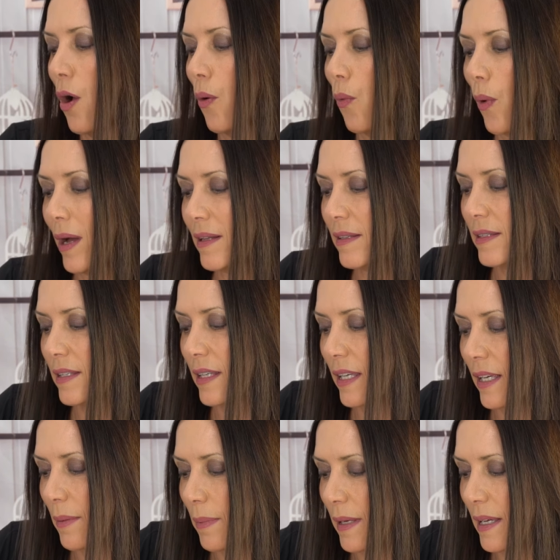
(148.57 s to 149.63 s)
1
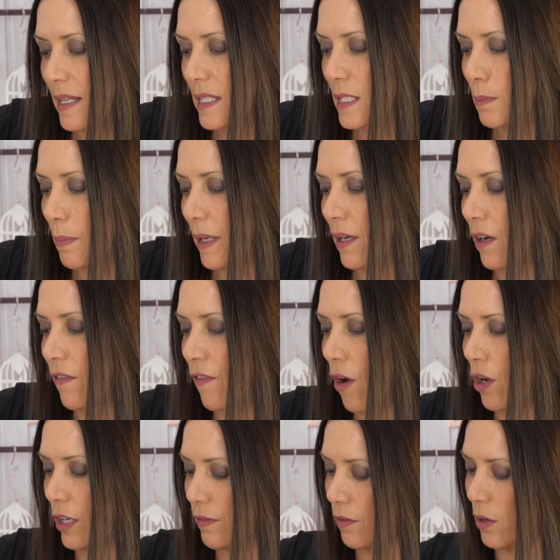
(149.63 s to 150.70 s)
TSP of
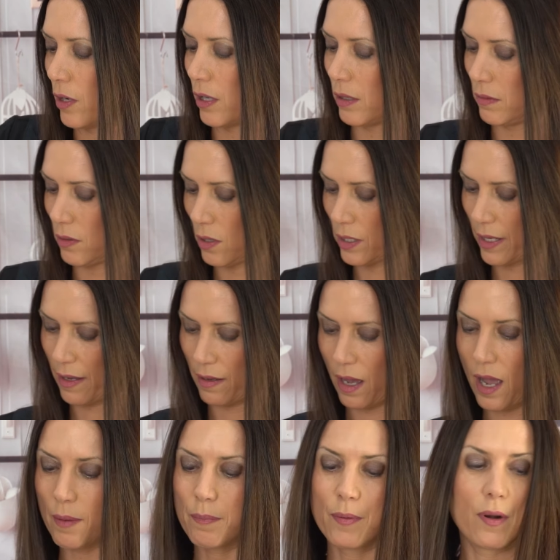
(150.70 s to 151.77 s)
olive oil. Okay,
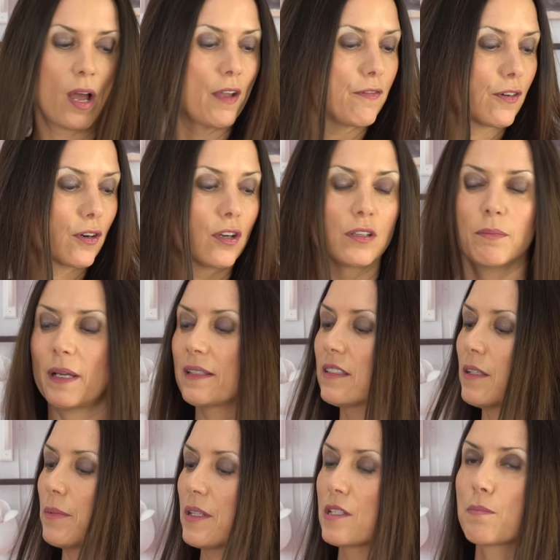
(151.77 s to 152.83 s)
I forgot my
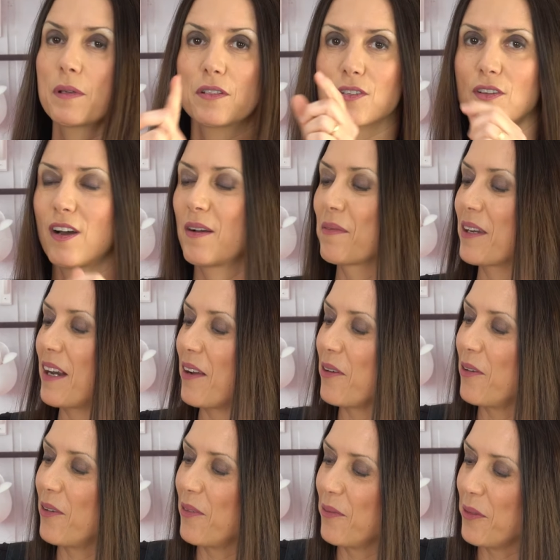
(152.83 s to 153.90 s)
TSP, so I'm gonna
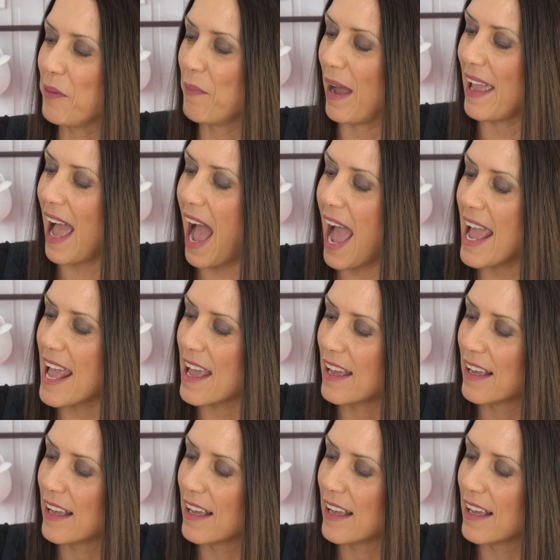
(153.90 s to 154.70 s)
go with my eye.